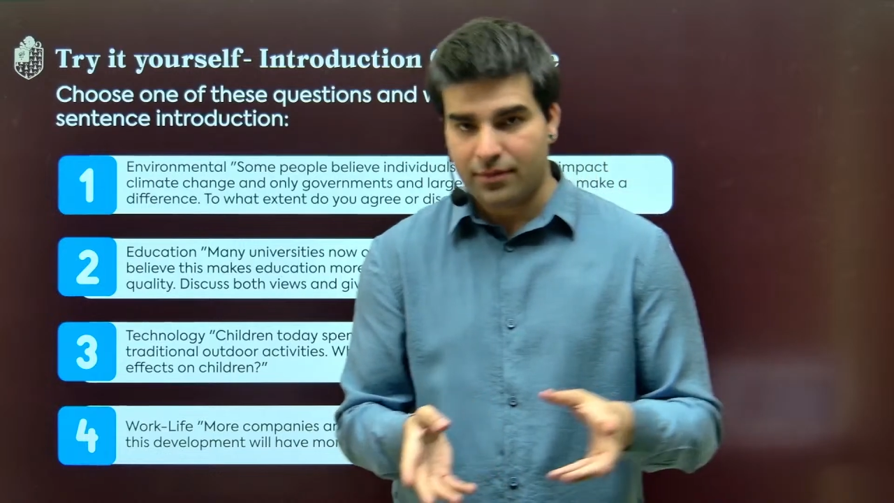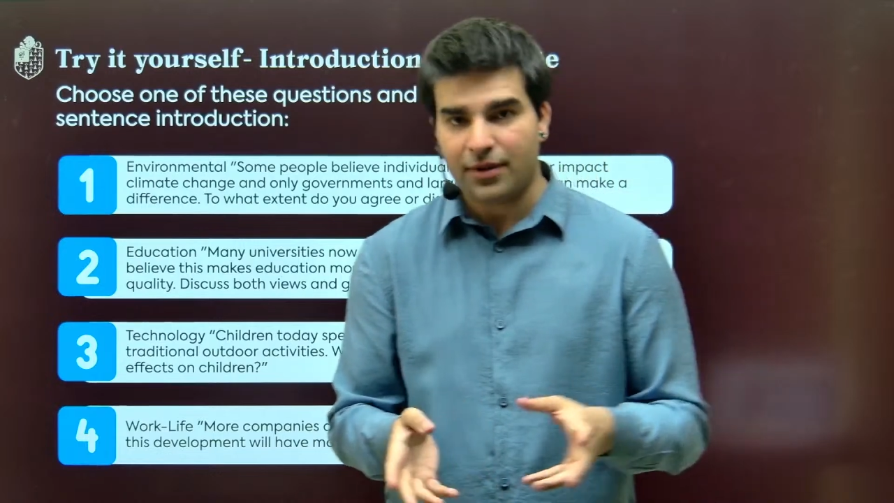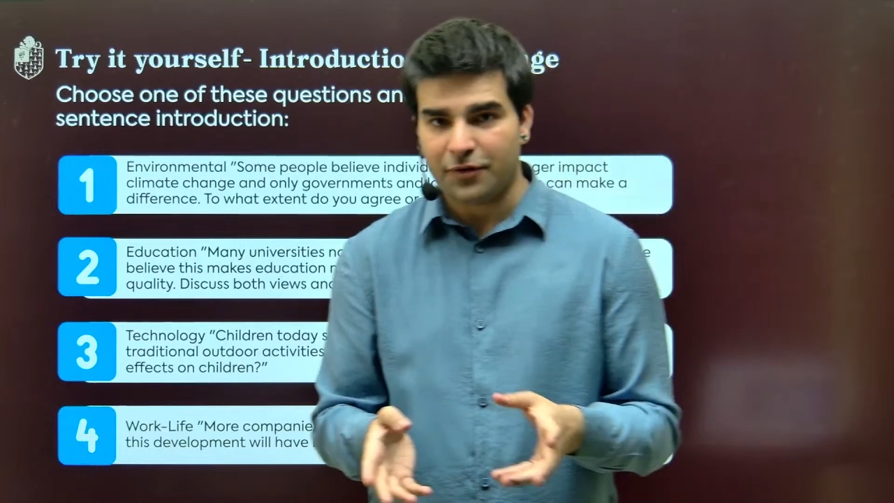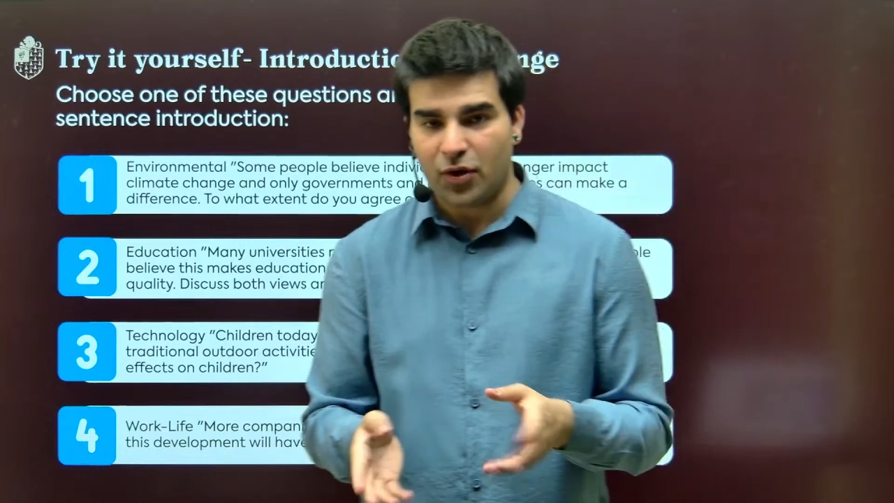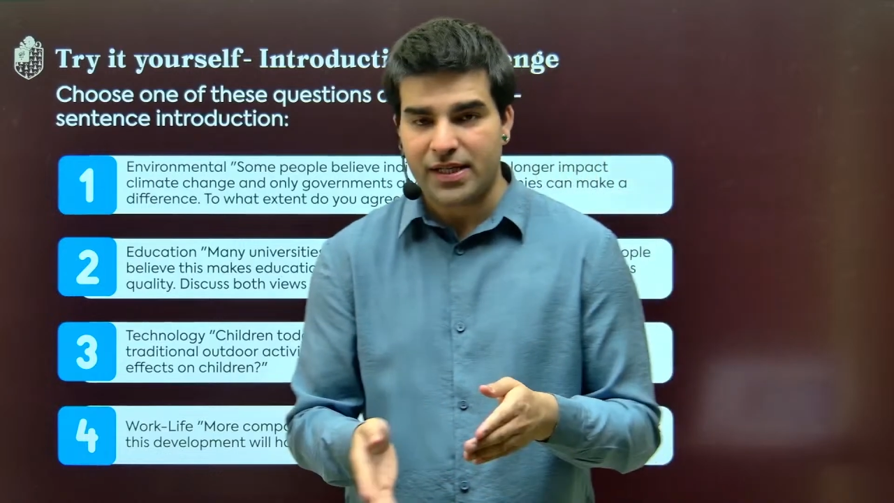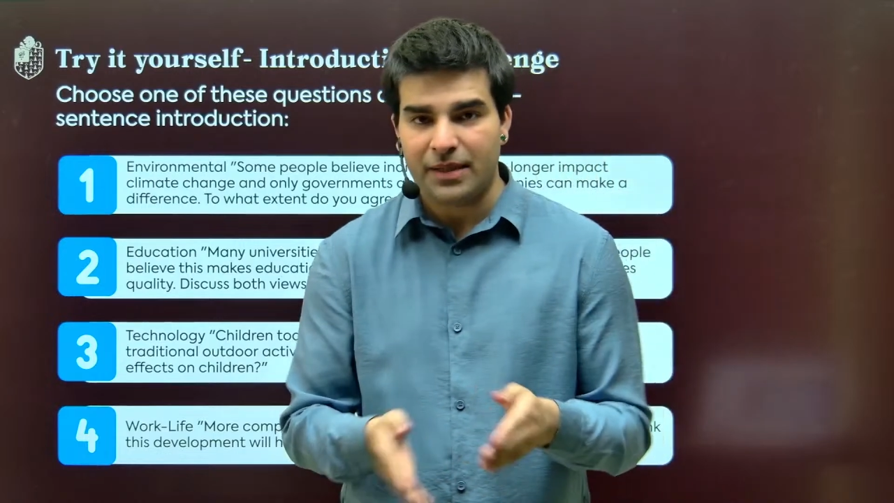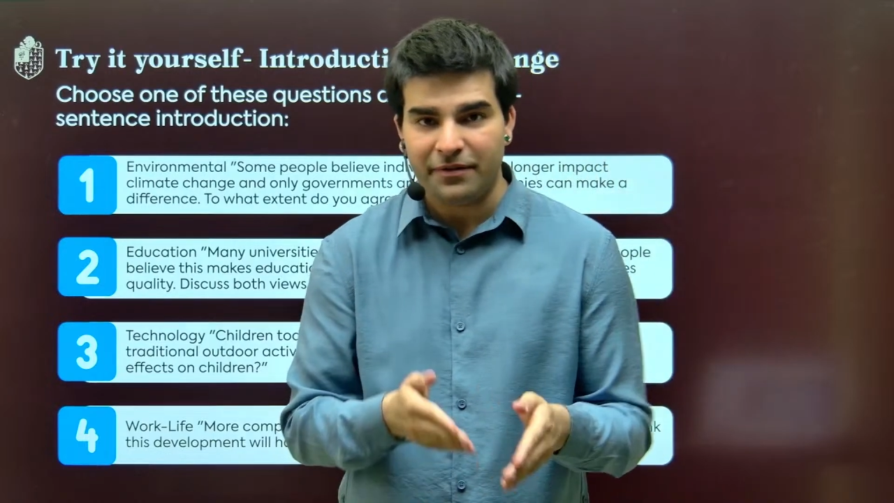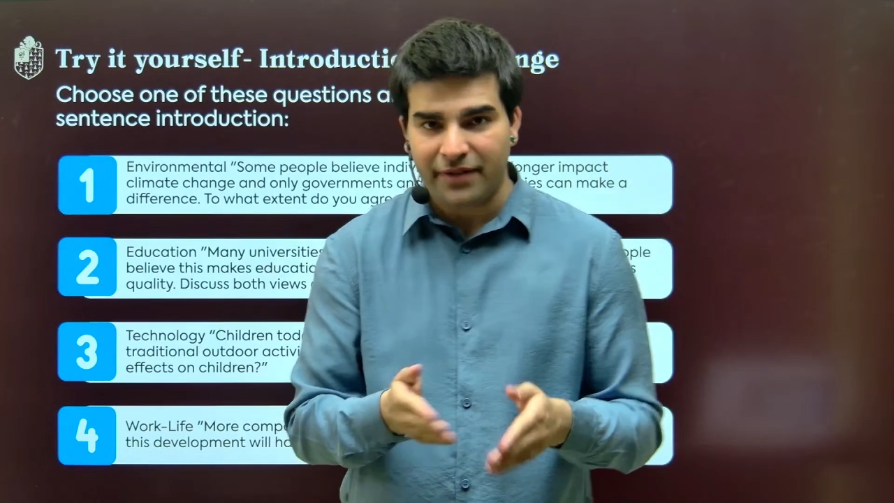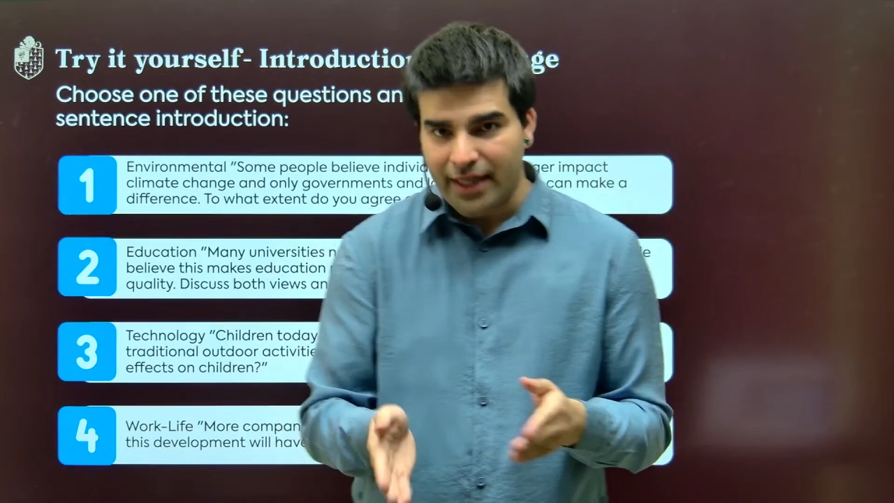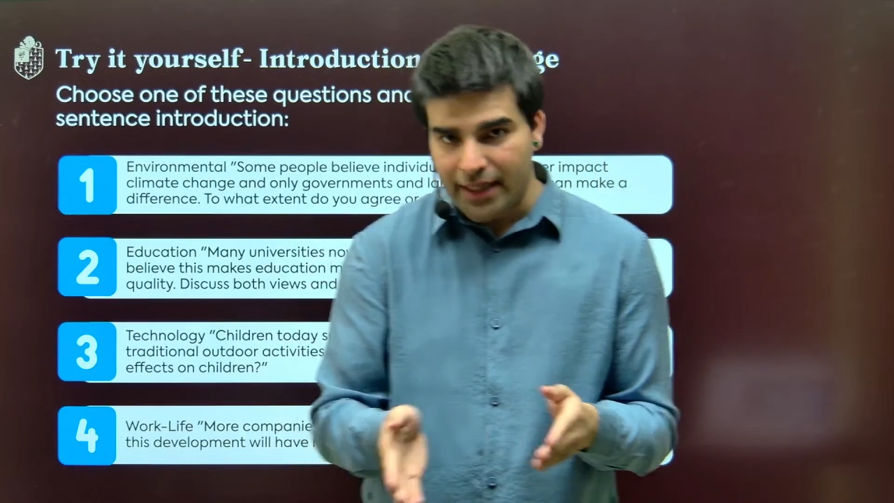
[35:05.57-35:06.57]
of course, it'll be
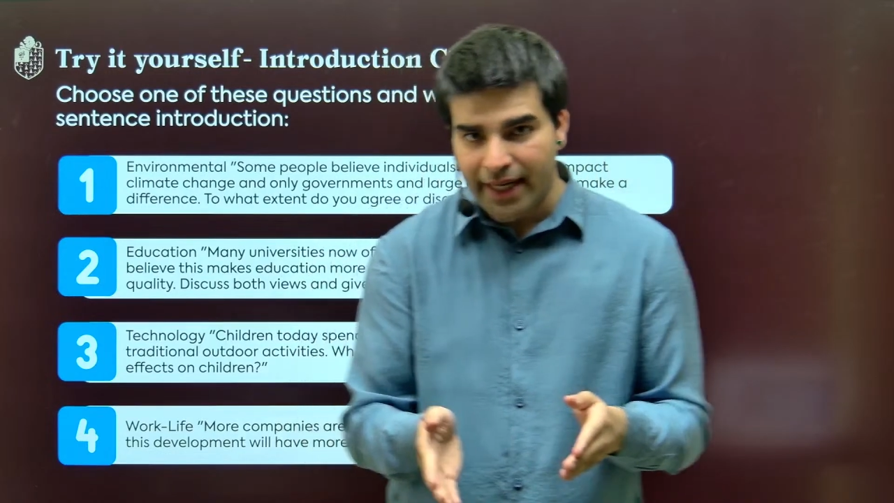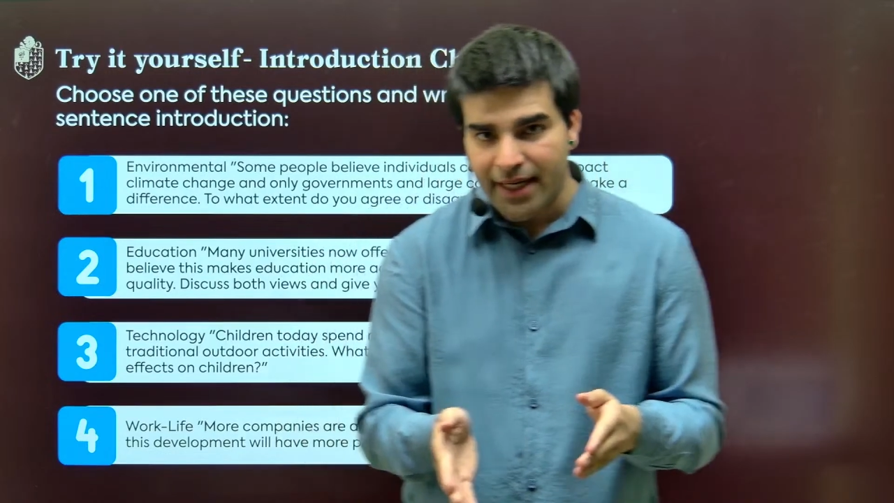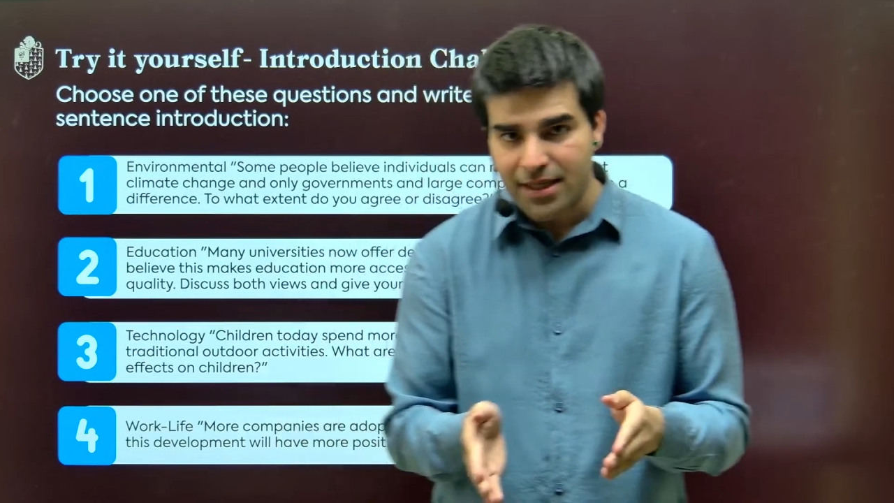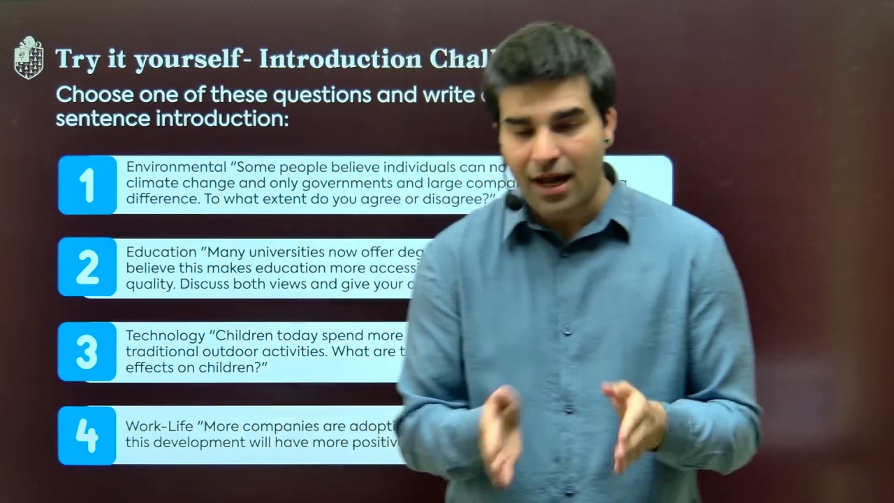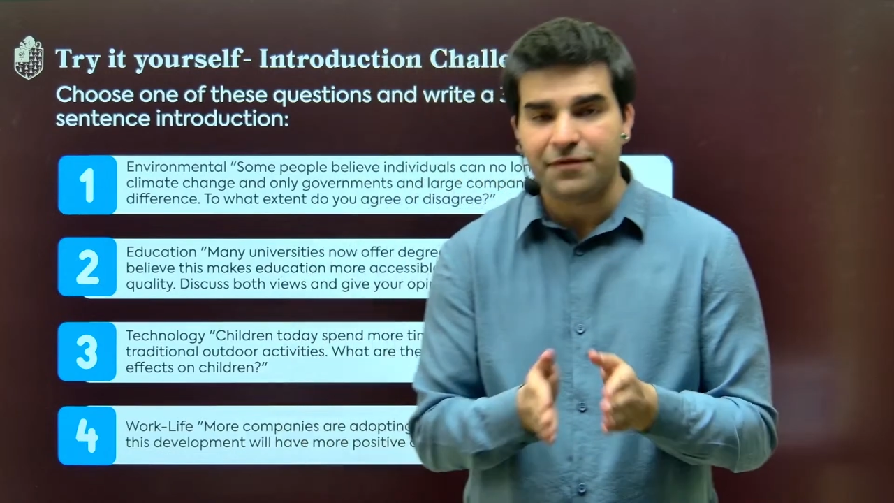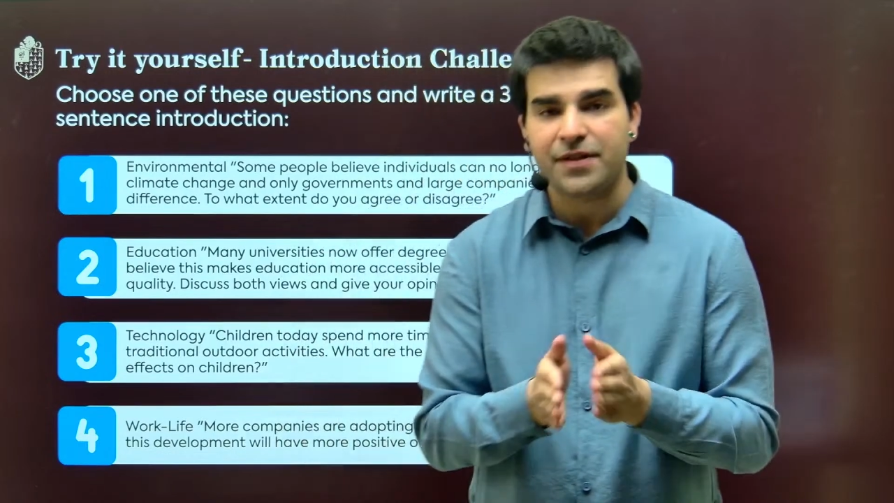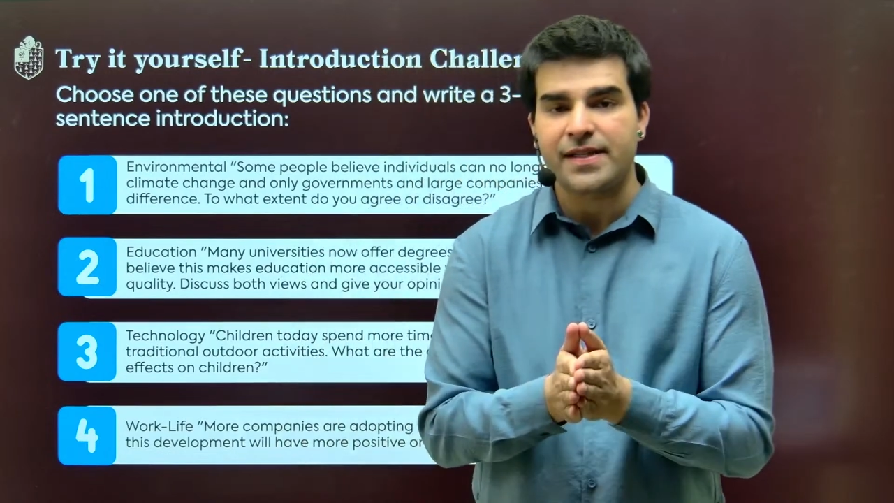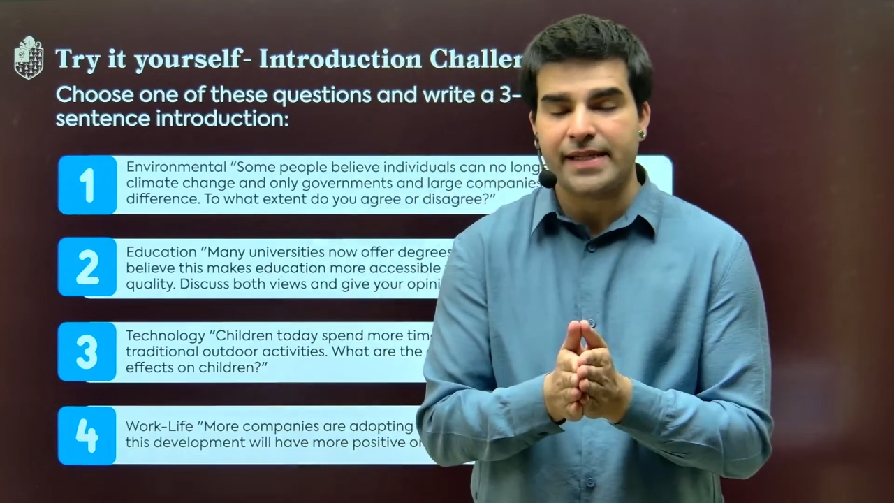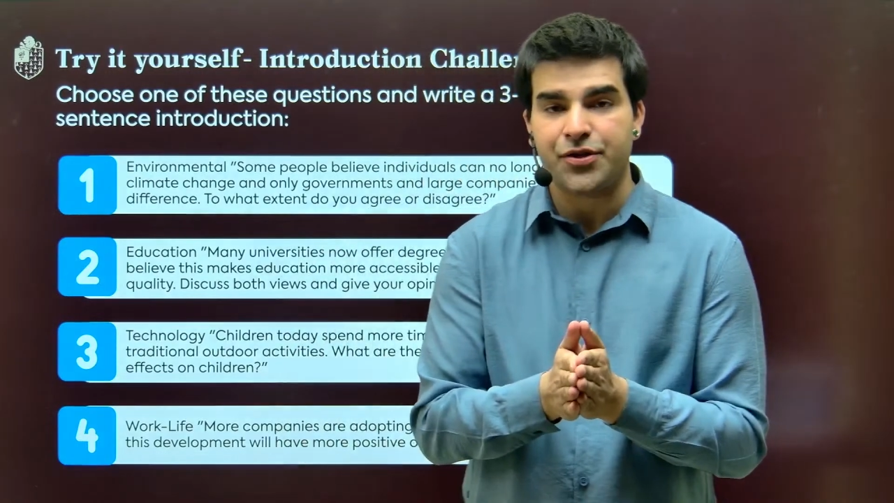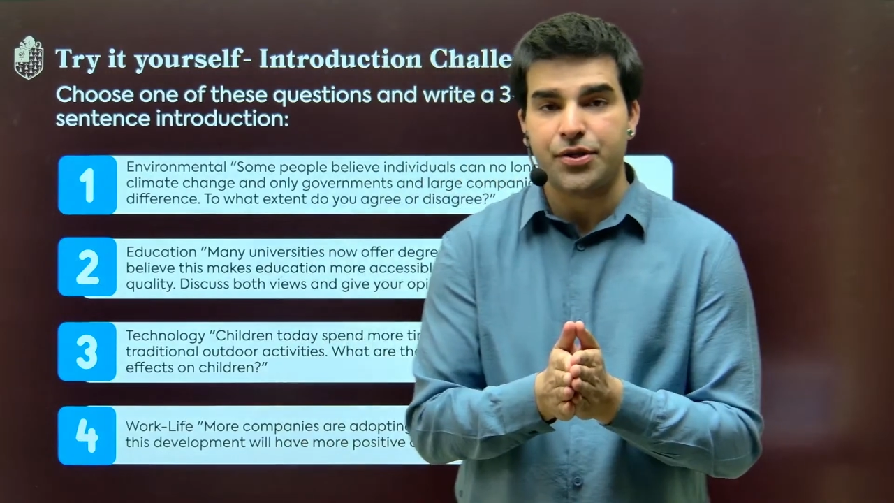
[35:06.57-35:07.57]
very late after the
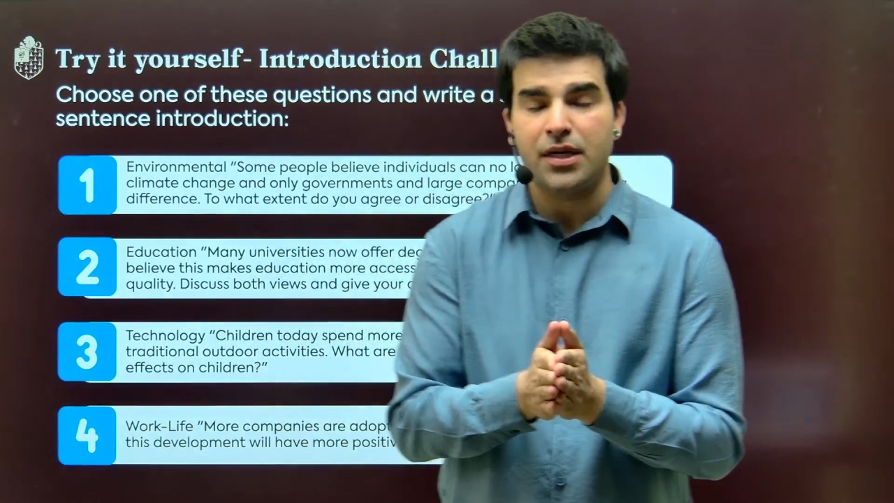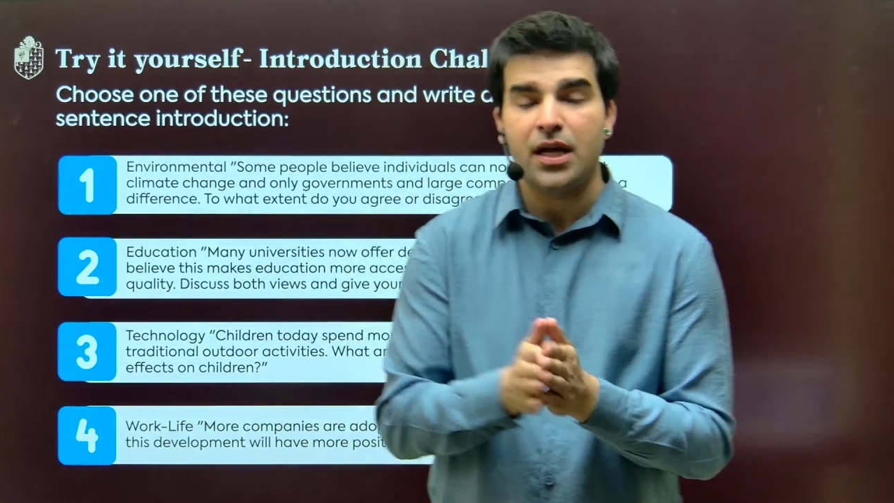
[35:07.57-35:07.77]
session.